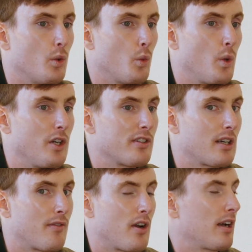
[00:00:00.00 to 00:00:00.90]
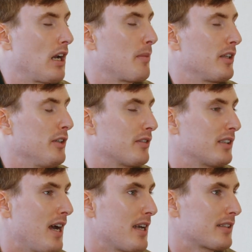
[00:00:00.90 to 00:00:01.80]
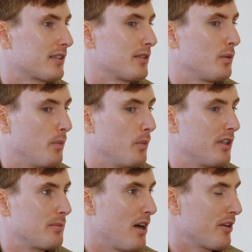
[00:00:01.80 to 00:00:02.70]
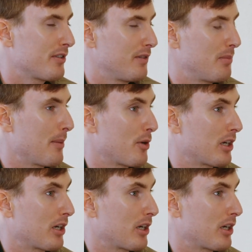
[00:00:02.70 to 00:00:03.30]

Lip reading: when you discover an economically useful task with these models, if you buy more